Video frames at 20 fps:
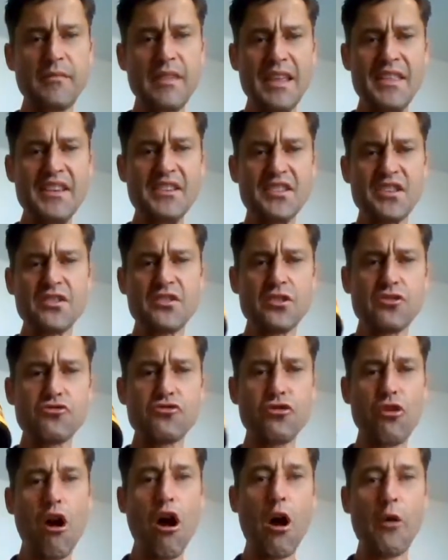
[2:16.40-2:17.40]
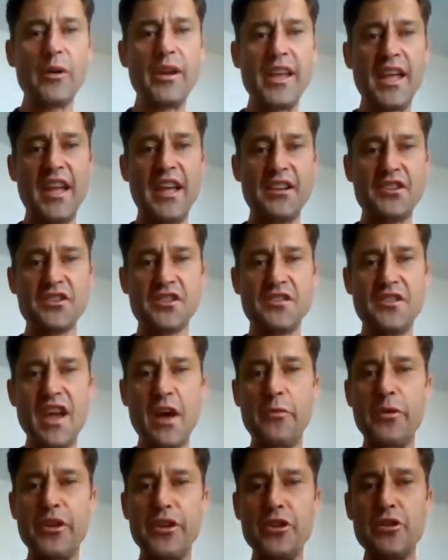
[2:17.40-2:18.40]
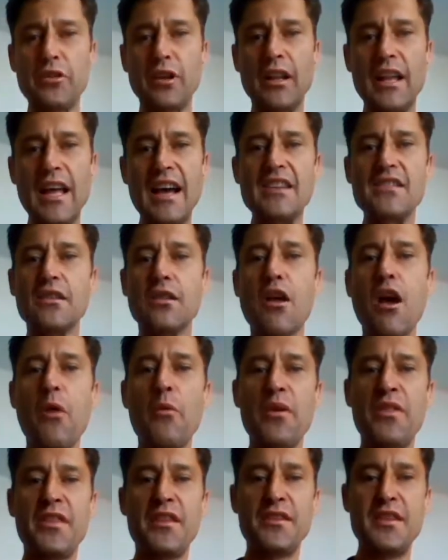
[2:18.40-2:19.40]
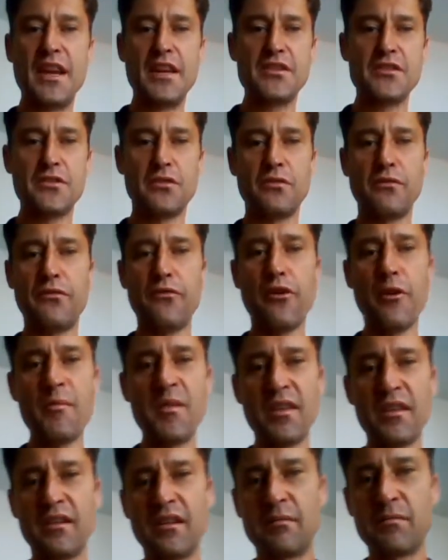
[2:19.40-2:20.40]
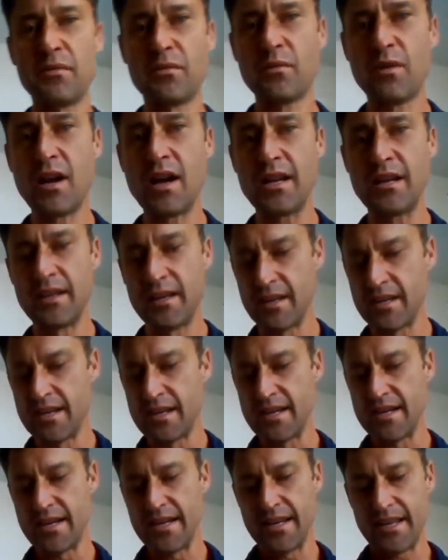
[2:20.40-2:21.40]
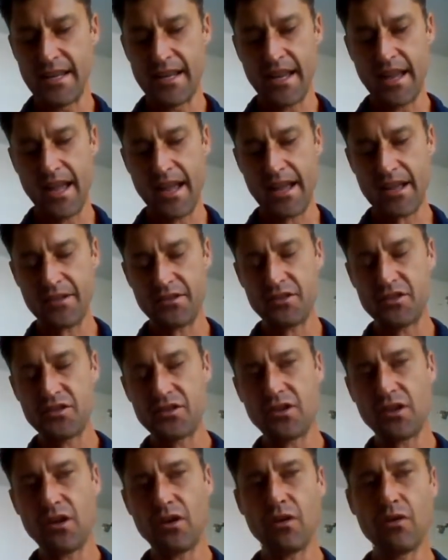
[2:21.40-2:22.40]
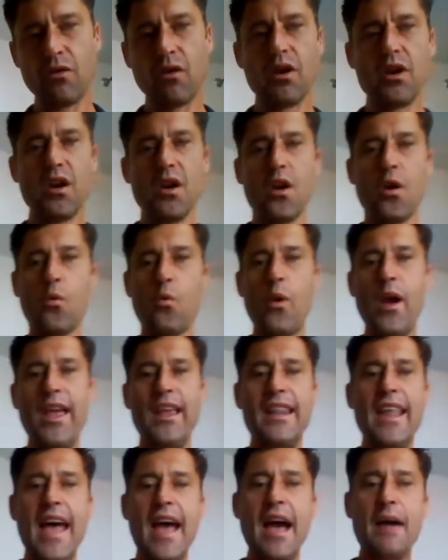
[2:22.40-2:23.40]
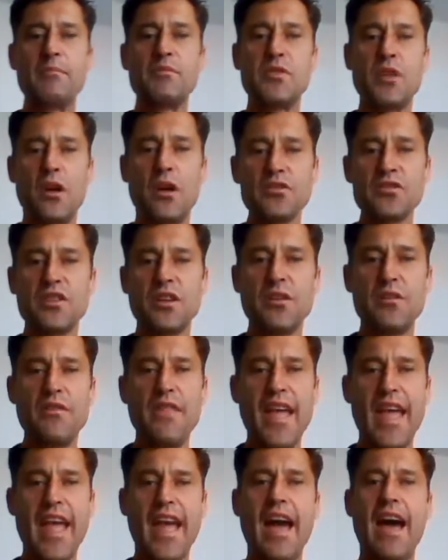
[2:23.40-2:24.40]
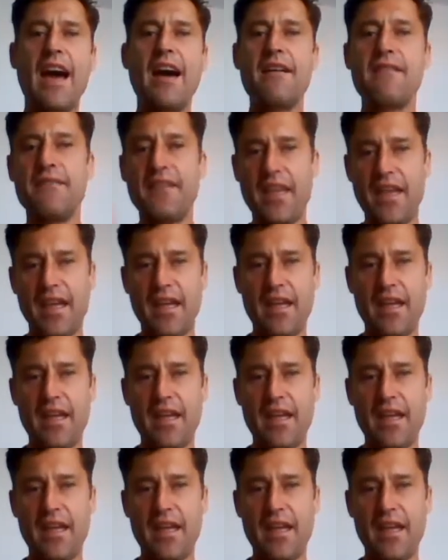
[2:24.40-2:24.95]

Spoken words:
This is the drawing agent that we utilize along with intestinal formula number 1. And so, Way Labs also, they have